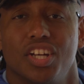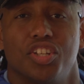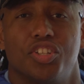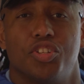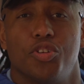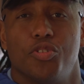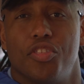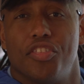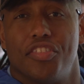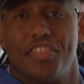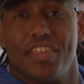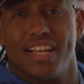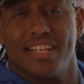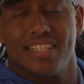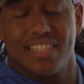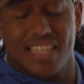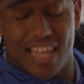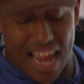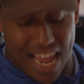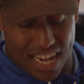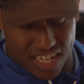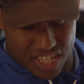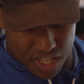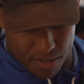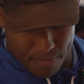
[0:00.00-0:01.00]
do the things
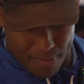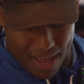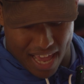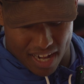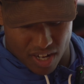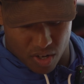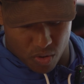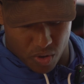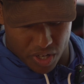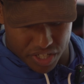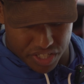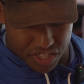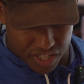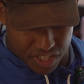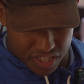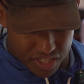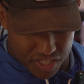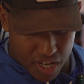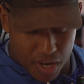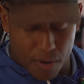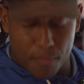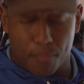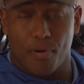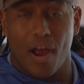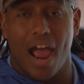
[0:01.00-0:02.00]
that actually matter, which
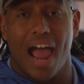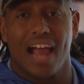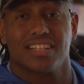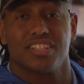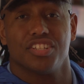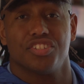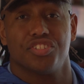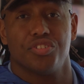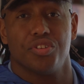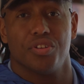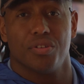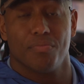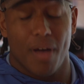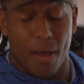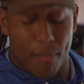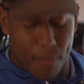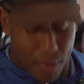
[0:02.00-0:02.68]
is practice shooting my